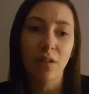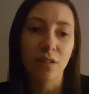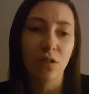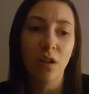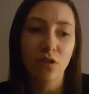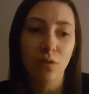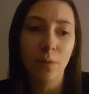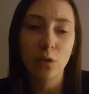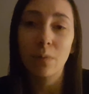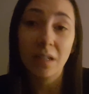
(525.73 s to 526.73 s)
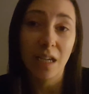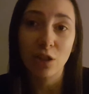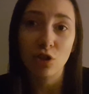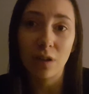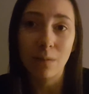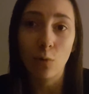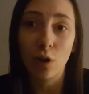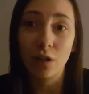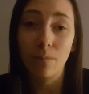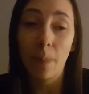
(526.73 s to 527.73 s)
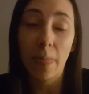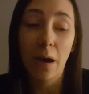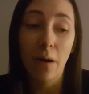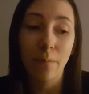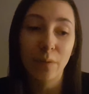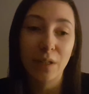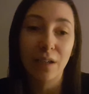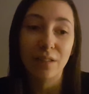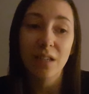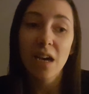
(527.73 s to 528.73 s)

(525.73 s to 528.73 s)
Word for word: It's not so much my nature anymore um, because